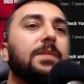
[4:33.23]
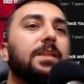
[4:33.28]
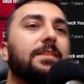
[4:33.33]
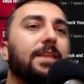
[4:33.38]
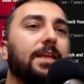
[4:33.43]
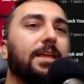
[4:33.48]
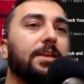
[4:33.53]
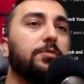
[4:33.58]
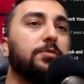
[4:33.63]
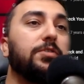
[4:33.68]

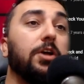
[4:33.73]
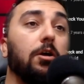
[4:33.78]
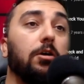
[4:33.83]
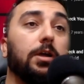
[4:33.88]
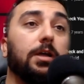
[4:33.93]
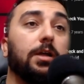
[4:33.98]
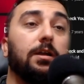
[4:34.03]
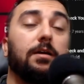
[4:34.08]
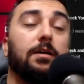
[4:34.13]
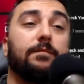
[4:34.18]
They do
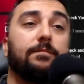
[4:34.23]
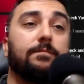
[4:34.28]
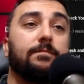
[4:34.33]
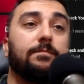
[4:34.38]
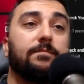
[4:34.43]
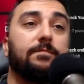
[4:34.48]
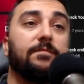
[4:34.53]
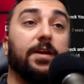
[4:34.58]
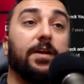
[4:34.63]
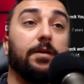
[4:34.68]
target a
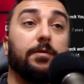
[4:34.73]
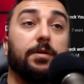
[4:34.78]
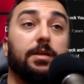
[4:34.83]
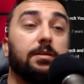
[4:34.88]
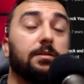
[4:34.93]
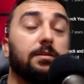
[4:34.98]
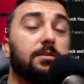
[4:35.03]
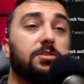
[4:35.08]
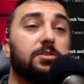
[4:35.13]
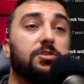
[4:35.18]
very
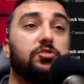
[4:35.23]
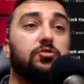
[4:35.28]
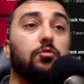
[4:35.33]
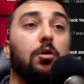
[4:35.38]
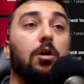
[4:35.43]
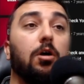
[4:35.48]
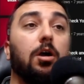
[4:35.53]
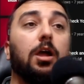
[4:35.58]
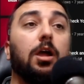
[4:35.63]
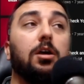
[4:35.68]

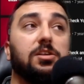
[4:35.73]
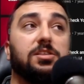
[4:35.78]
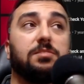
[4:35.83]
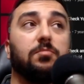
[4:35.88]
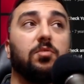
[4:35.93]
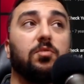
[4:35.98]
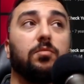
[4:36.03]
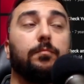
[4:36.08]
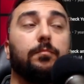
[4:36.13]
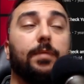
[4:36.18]
strong
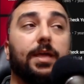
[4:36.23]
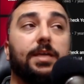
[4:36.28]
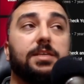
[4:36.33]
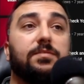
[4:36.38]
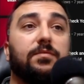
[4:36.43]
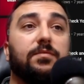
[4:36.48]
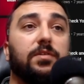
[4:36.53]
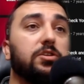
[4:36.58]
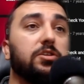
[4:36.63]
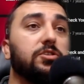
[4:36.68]
customer base
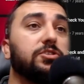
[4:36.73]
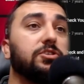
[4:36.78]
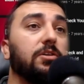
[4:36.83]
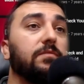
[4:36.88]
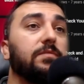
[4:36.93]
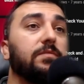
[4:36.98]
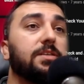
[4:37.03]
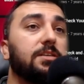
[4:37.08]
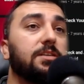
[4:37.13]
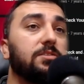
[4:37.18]
for their
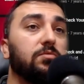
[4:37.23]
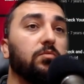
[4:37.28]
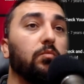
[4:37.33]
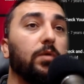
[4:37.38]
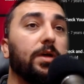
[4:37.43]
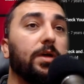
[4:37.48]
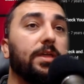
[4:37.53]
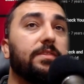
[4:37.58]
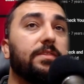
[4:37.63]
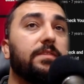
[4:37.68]
services
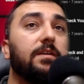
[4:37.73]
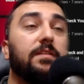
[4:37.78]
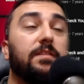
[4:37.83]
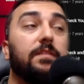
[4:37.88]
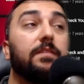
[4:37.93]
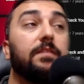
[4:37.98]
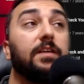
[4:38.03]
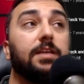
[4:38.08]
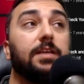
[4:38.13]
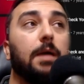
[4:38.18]
with
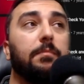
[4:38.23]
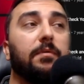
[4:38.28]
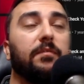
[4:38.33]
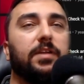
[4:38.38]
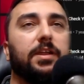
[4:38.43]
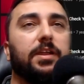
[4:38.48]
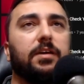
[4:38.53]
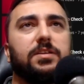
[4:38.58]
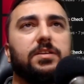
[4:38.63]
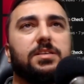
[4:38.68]
the type of
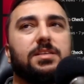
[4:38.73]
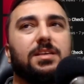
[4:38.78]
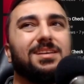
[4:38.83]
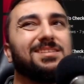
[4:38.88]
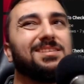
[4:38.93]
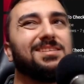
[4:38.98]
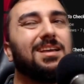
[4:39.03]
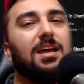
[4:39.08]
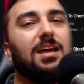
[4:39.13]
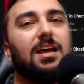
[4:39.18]
video this is,